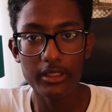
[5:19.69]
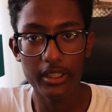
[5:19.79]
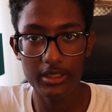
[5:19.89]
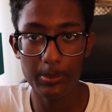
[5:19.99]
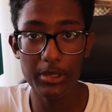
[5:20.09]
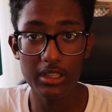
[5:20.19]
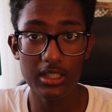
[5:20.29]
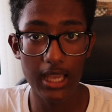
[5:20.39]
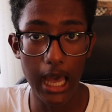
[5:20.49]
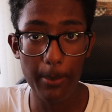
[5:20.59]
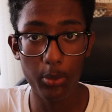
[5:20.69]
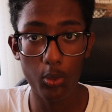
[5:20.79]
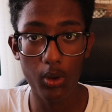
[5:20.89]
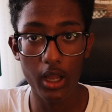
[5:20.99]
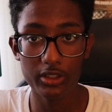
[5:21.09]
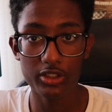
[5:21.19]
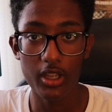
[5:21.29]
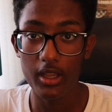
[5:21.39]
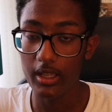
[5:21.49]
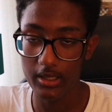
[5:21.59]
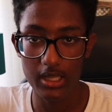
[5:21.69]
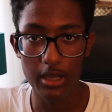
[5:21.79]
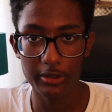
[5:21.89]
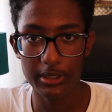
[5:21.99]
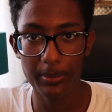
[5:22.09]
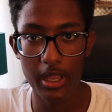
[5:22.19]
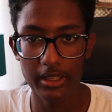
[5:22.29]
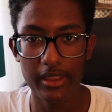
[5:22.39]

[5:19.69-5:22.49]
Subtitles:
does beat the Apple Watch in that respect,